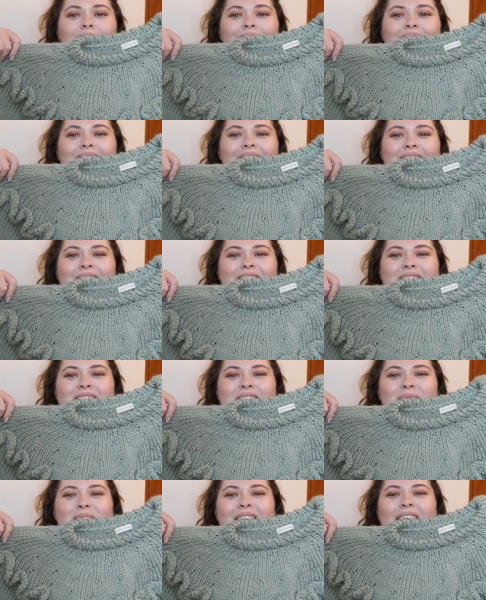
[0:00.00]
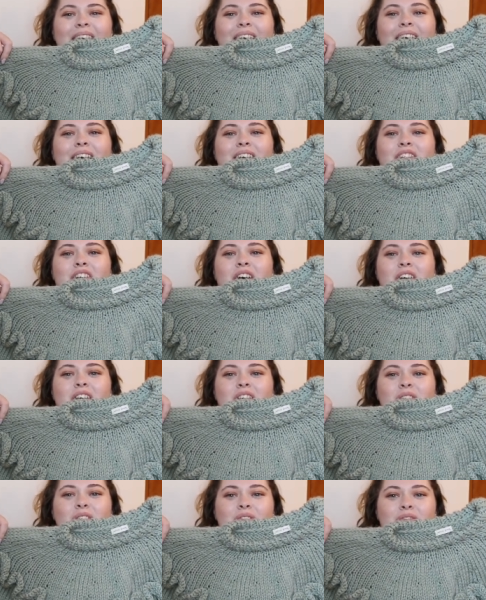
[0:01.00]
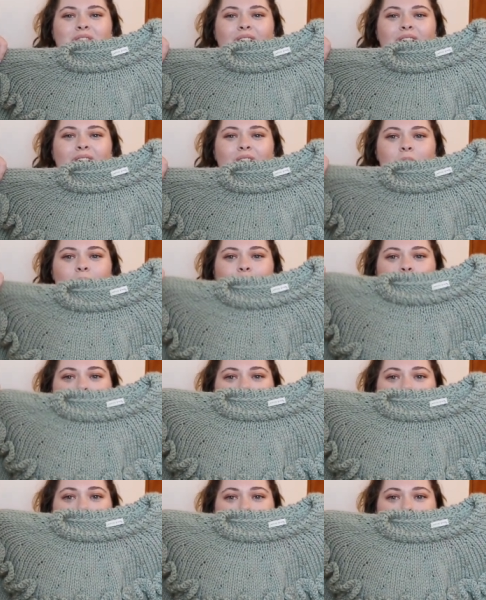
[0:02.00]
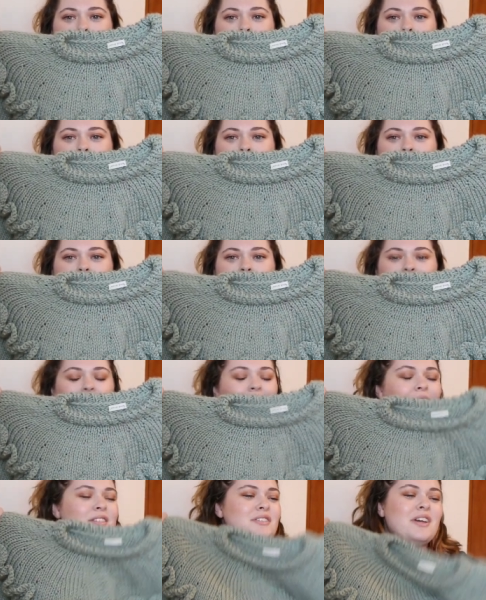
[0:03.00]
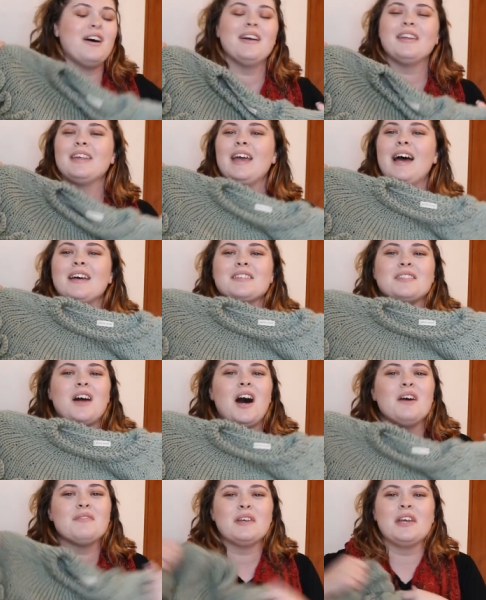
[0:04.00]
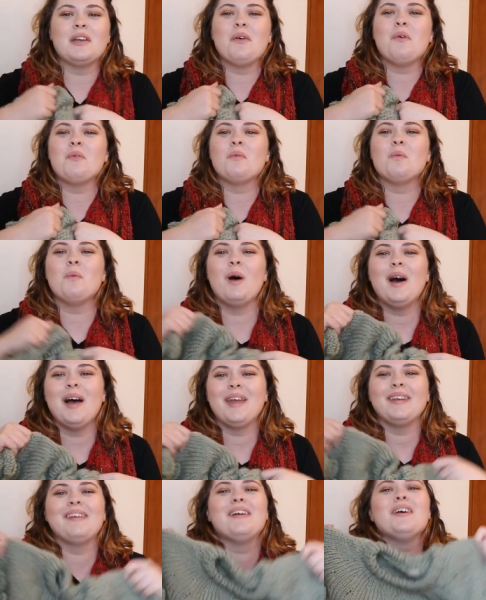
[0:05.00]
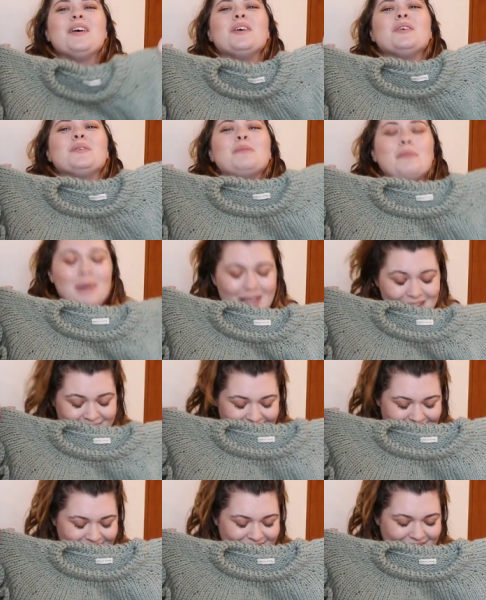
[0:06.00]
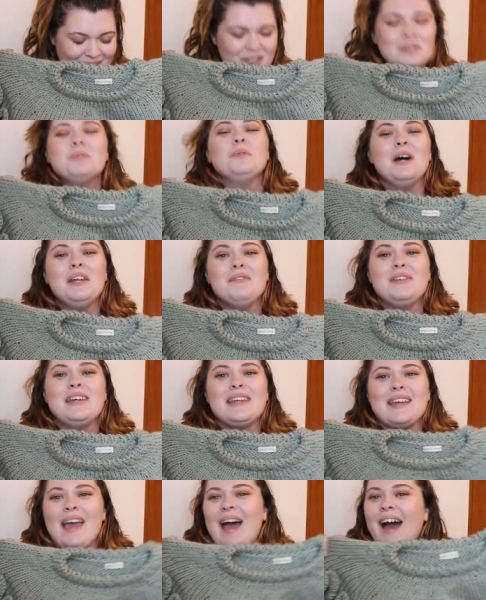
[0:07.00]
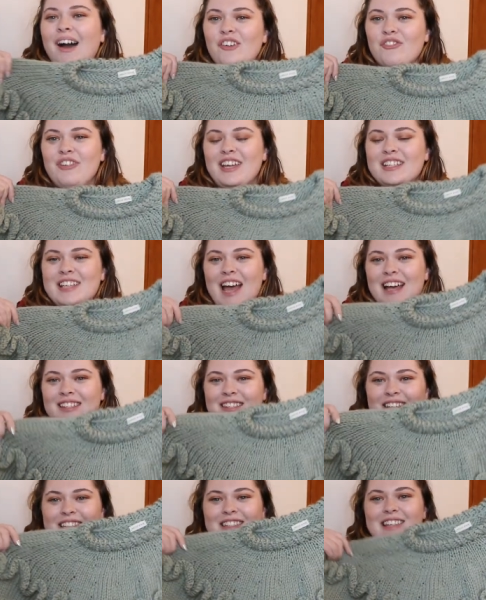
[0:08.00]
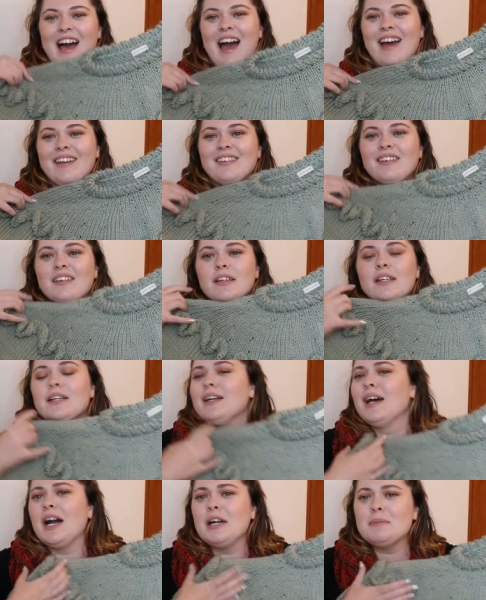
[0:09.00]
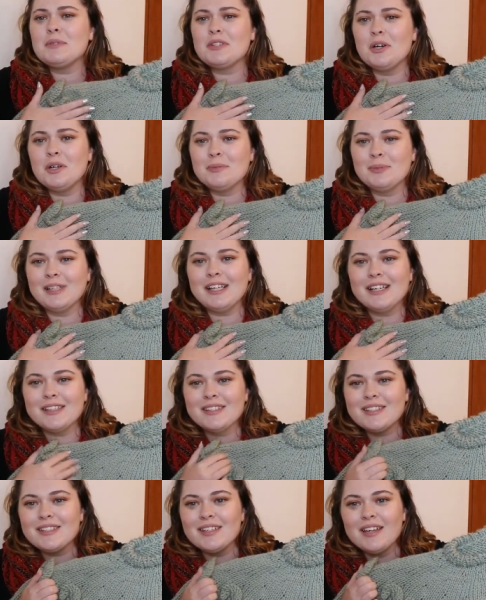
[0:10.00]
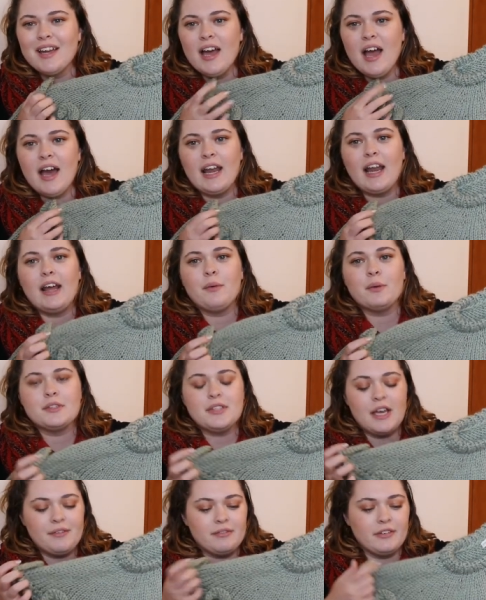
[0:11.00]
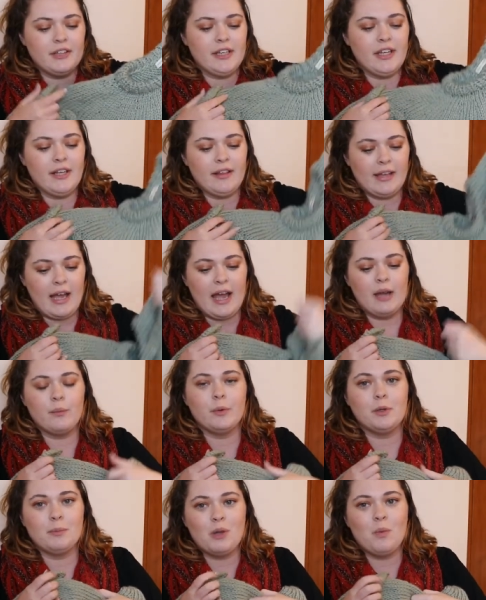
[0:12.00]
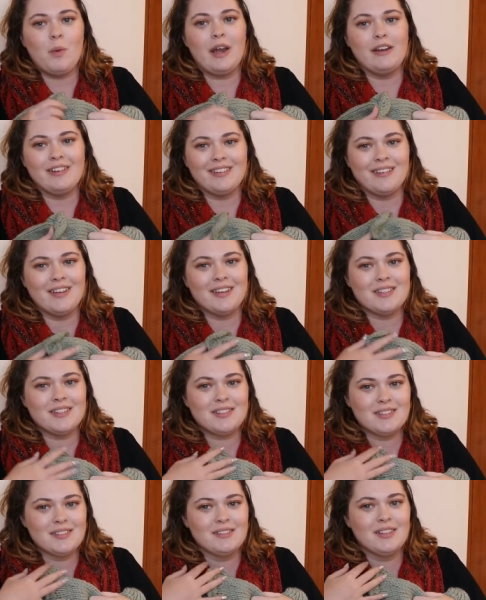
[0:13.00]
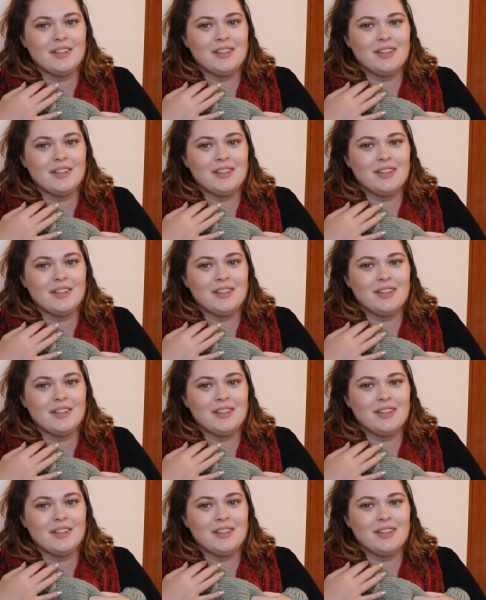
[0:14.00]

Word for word: here is my chunky souffle, cast on and cast off in 1 week. 1 week. How fantastic is that? I'm so pleased. And I will definitely, like, I will be wearing this